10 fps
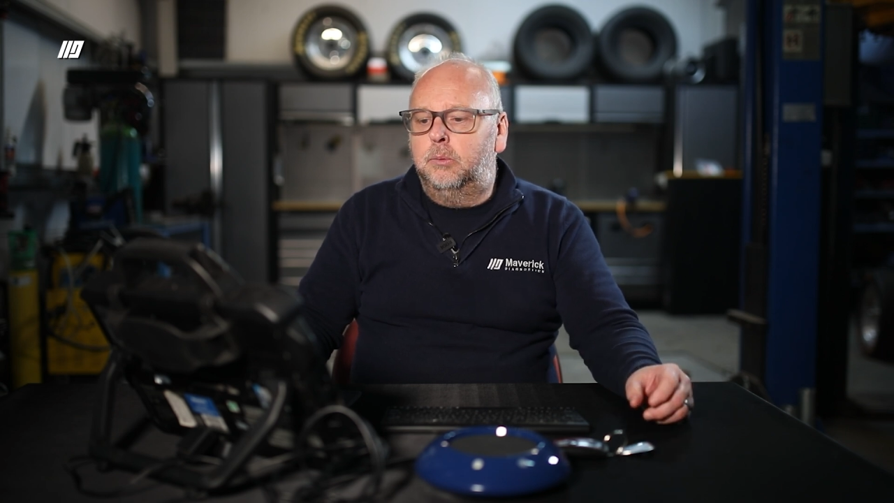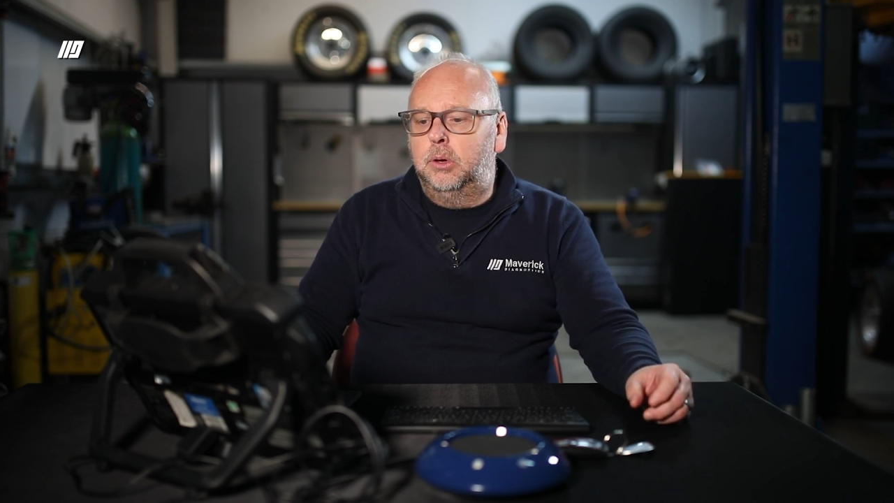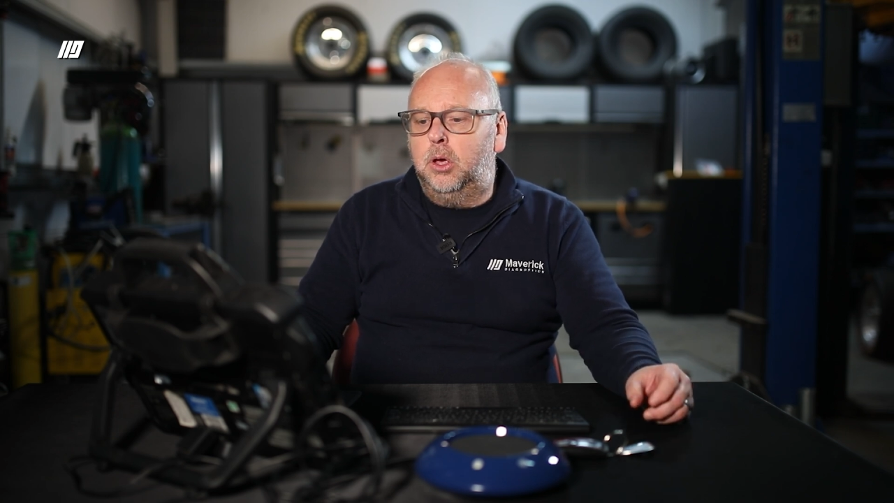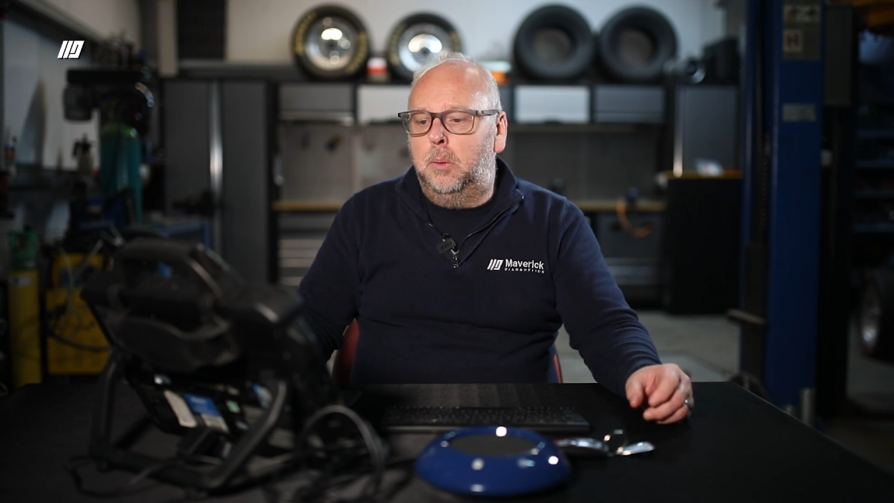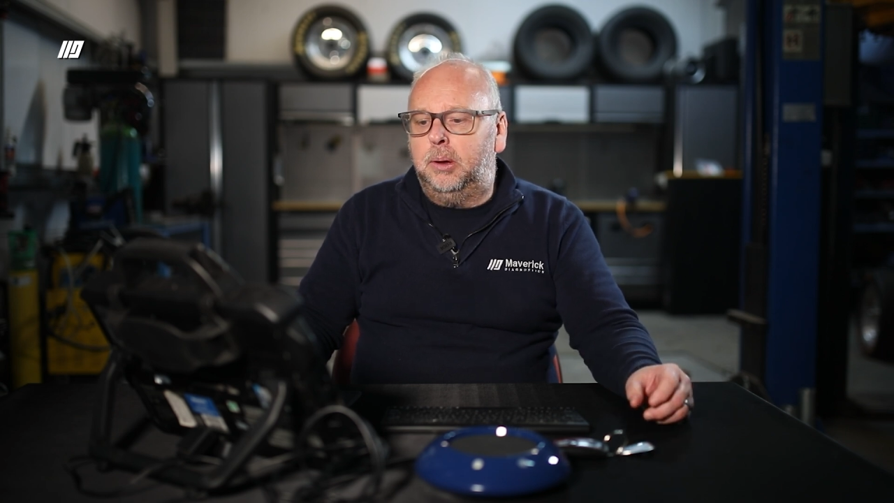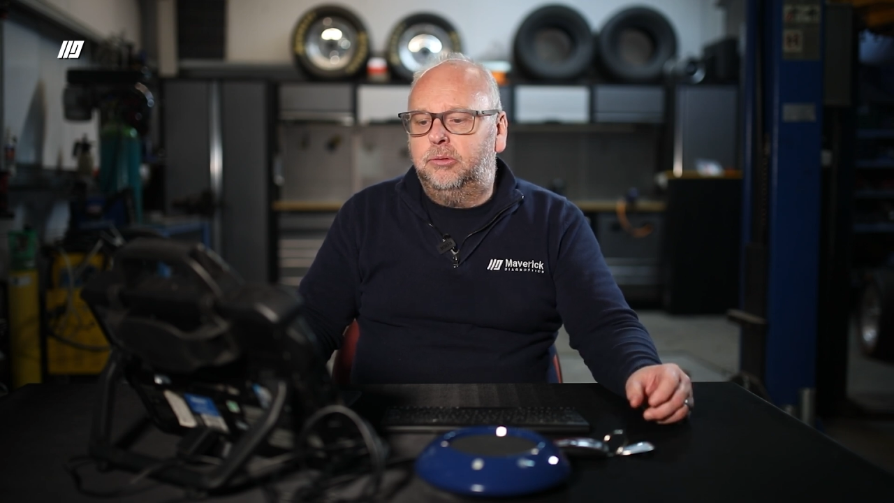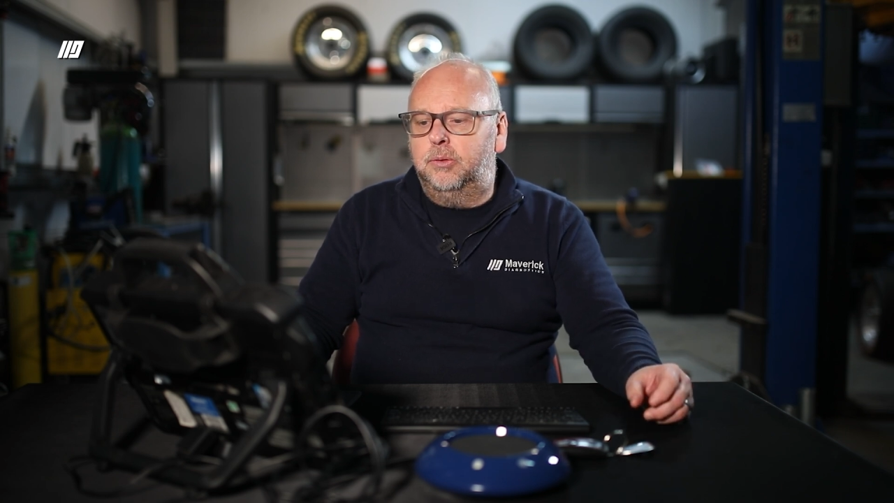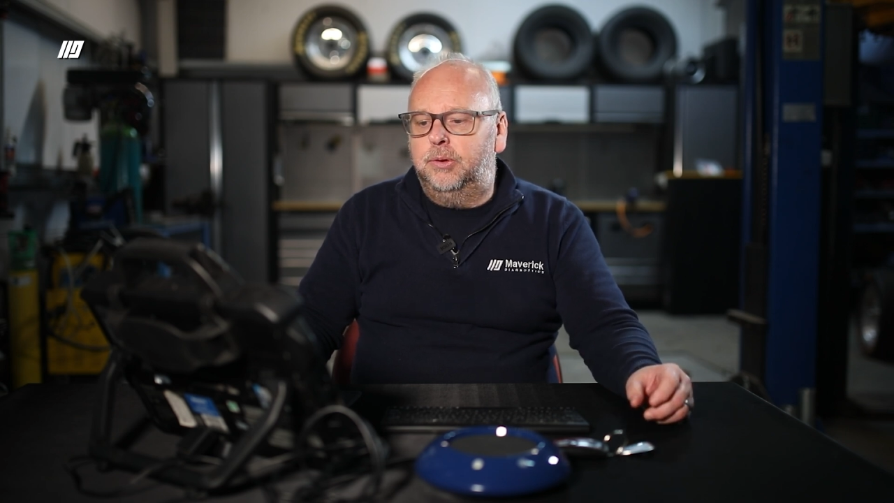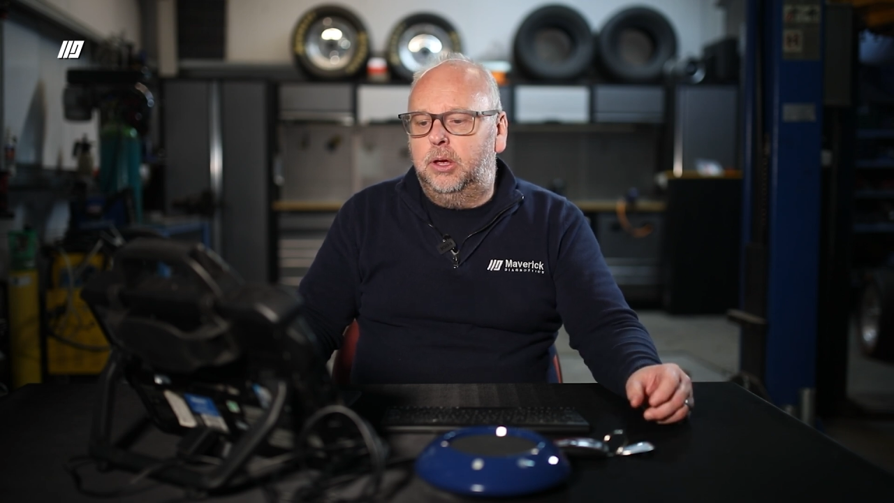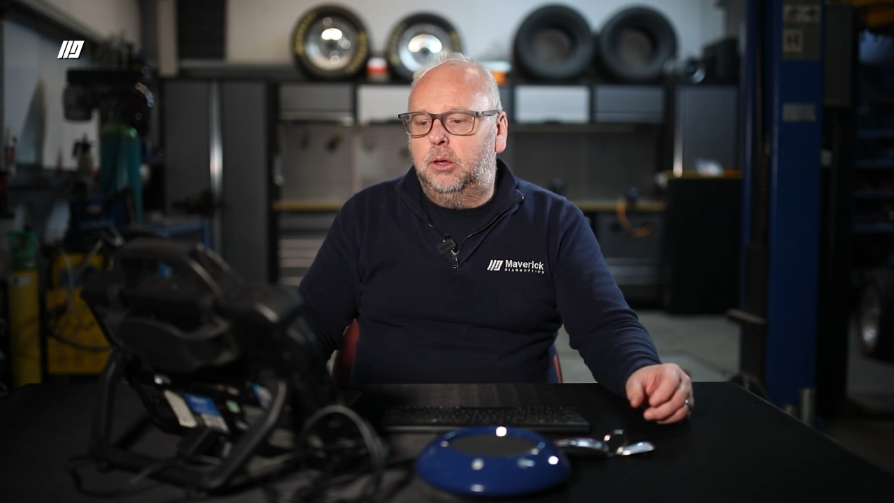We'll go back
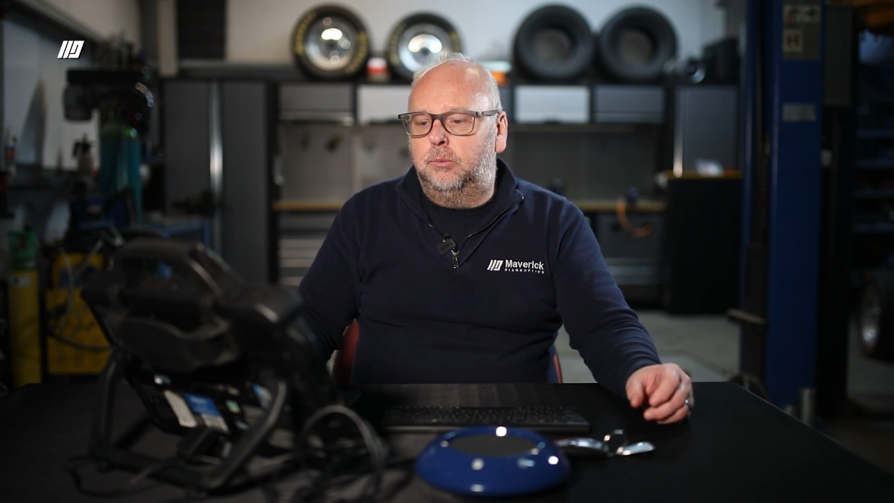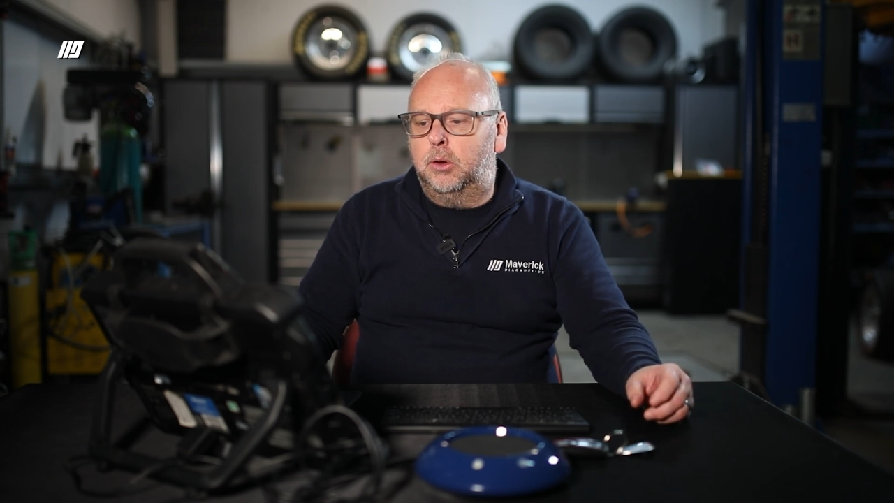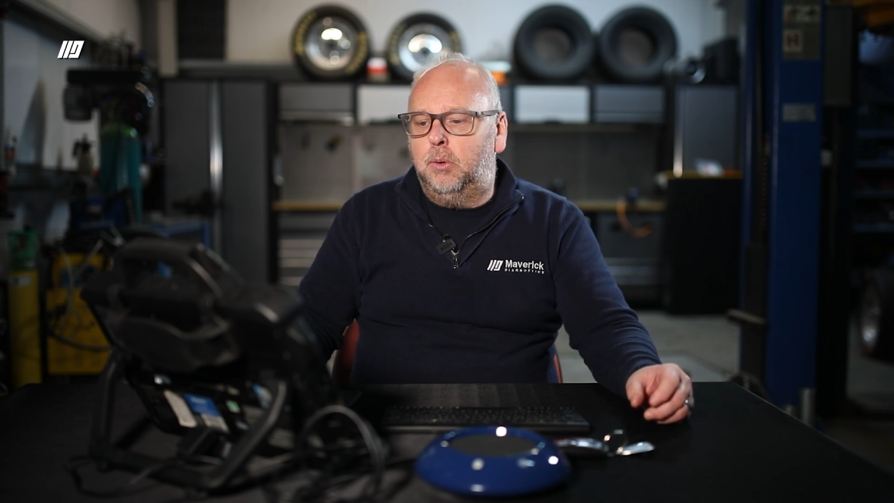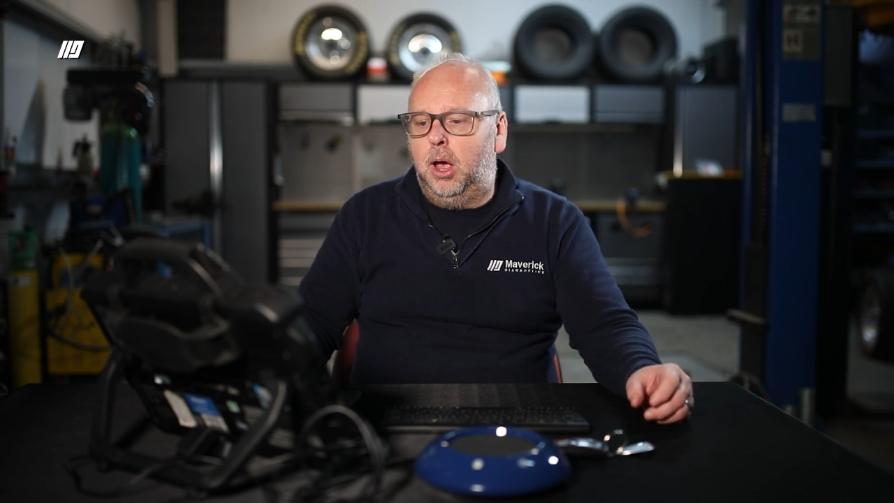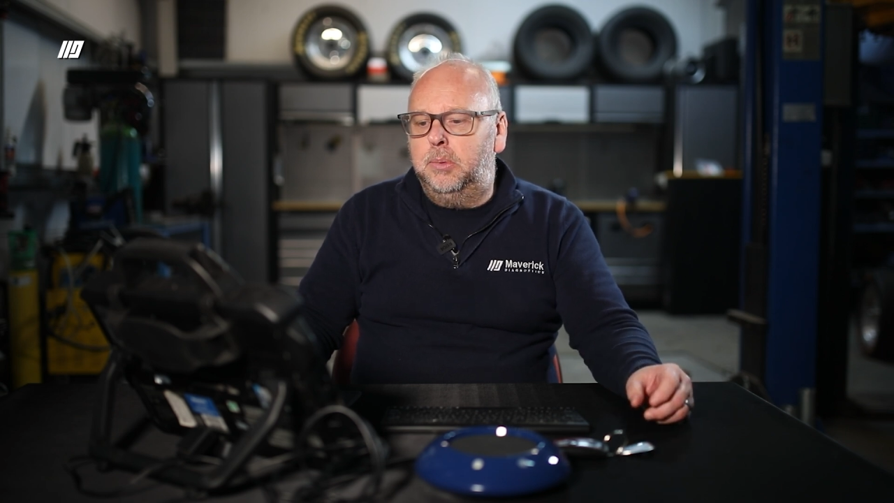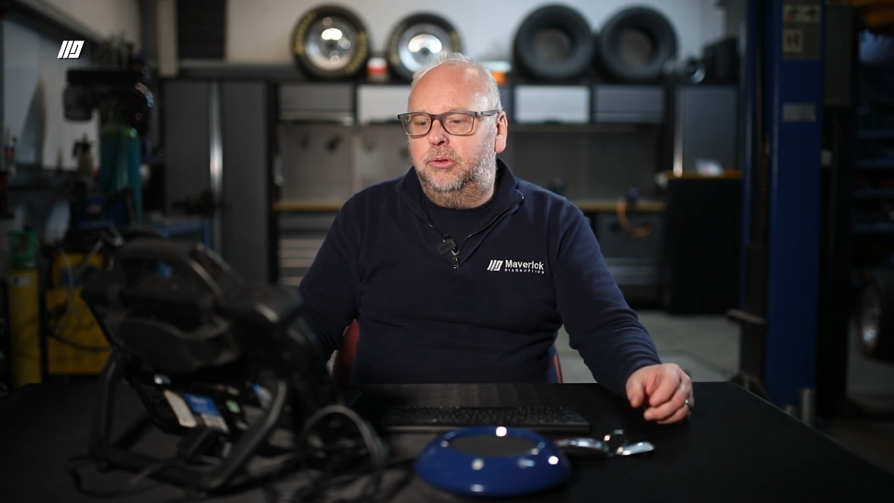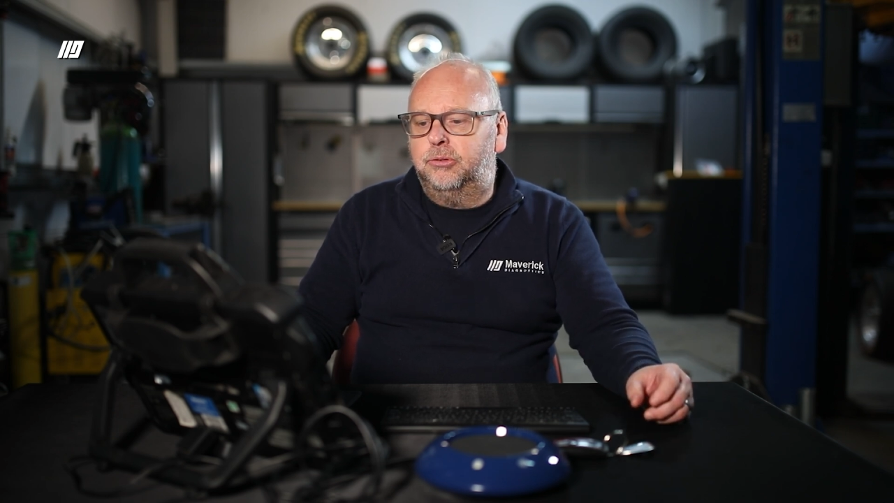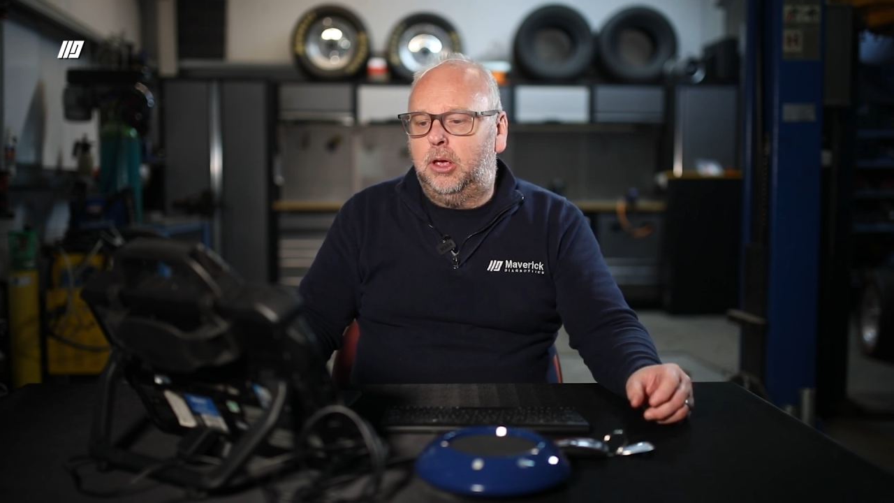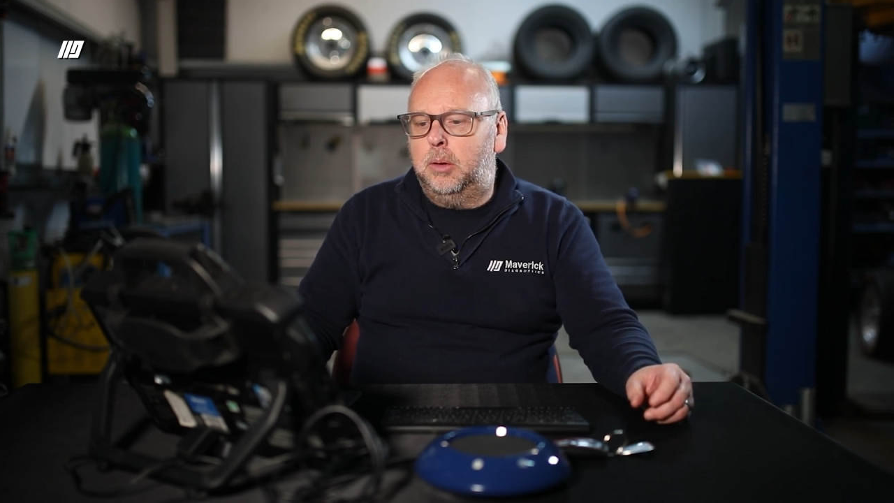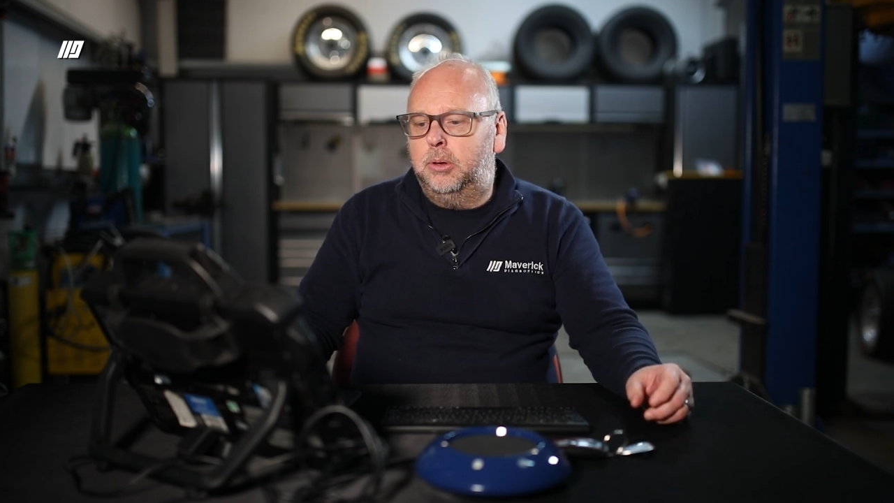to the vehicle
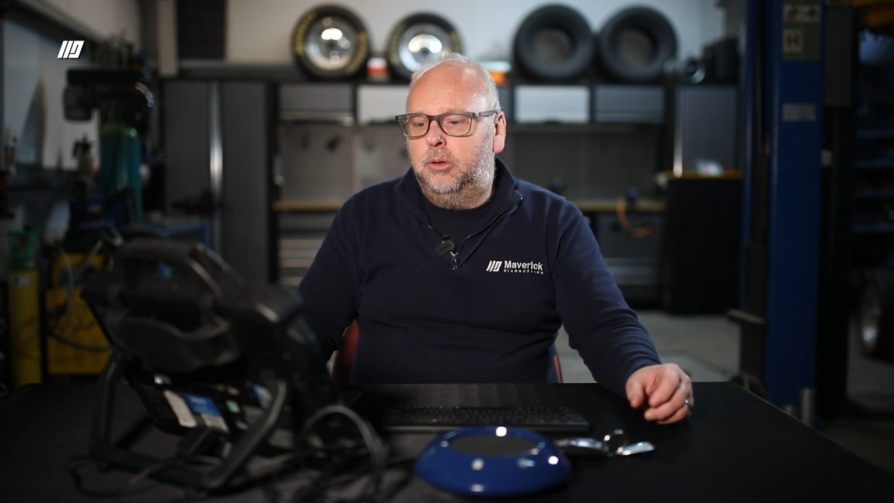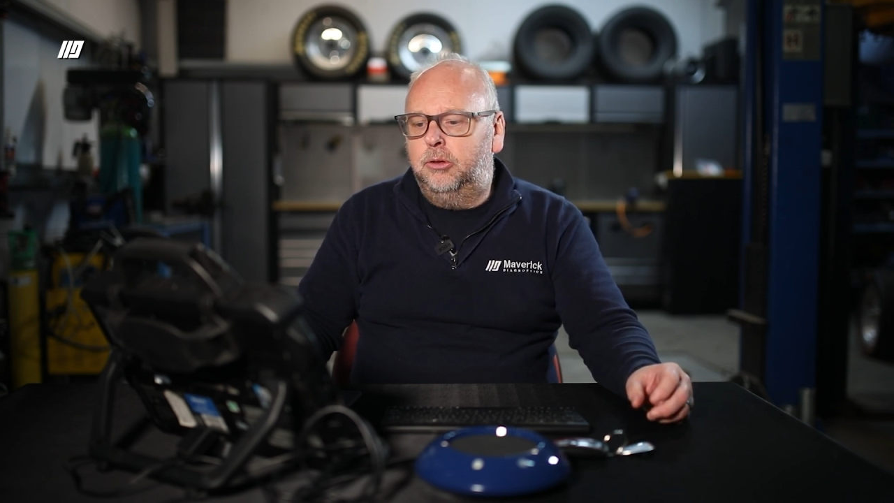requirements tab.